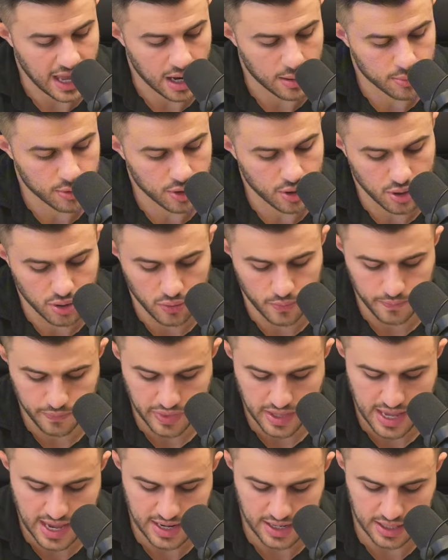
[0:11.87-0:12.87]

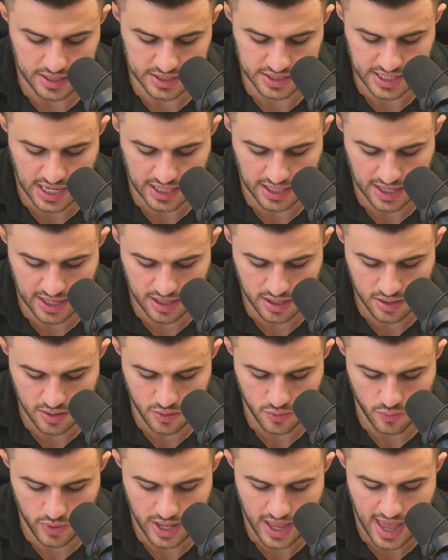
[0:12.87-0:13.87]
Gabriel, and in second,
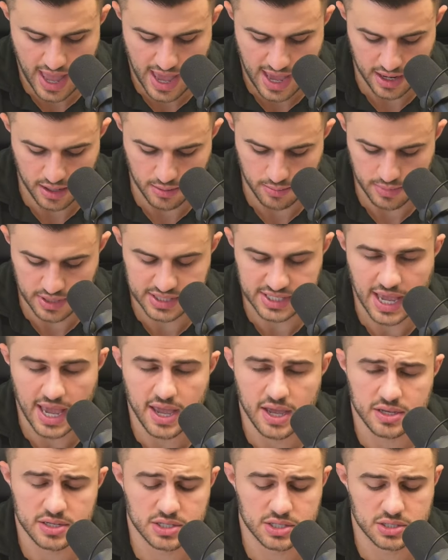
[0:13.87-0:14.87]
we had
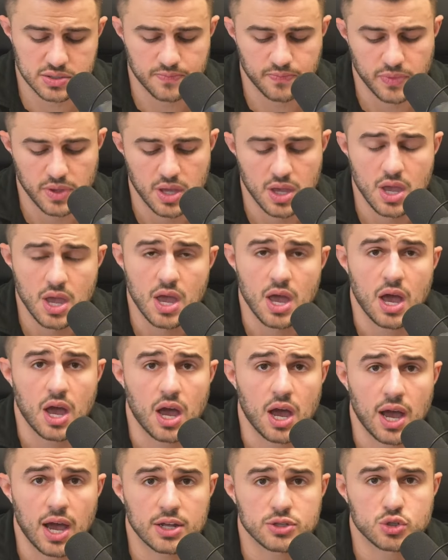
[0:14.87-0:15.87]
Mateus,
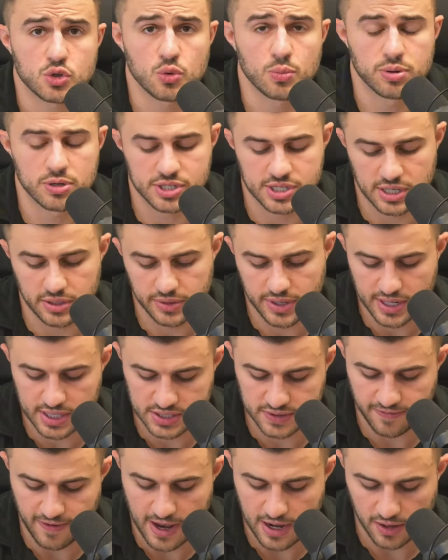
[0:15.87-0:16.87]
uh, two
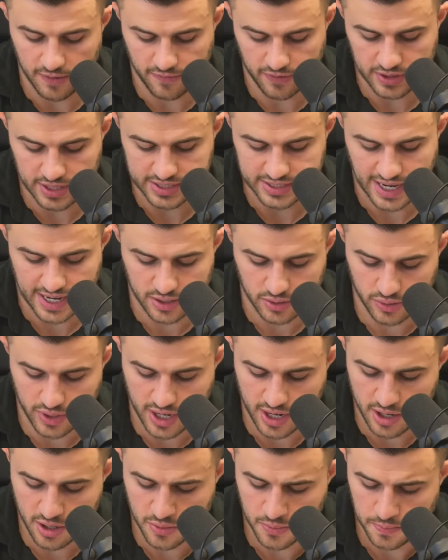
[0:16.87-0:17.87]
Brazilians fighting for the title
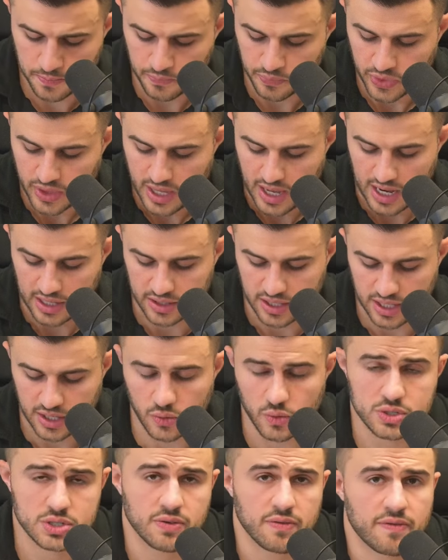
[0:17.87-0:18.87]
here. I think
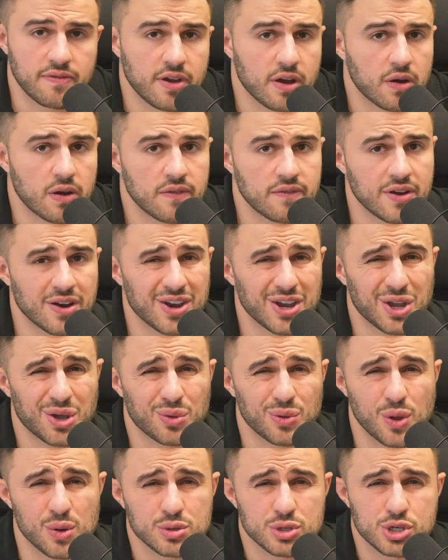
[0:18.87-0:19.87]
it was a very, very
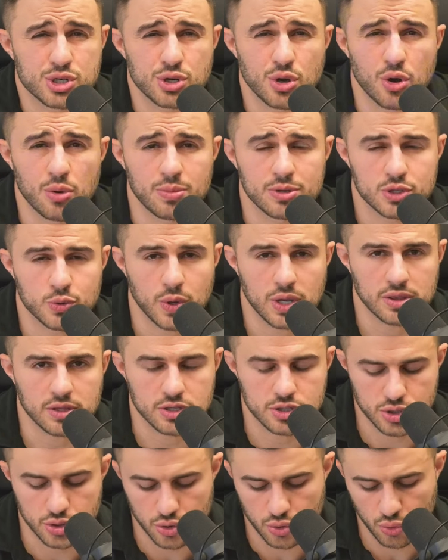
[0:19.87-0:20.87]
close show between
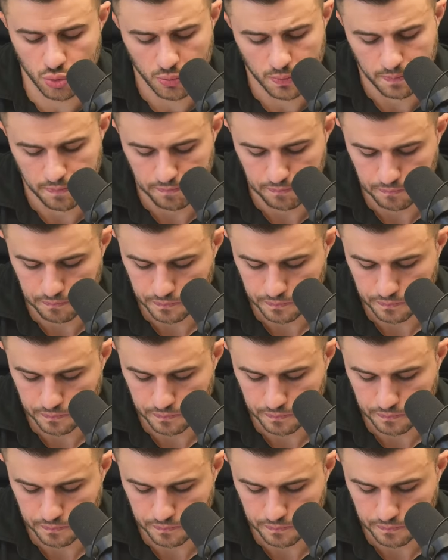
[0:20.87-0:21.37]
the two.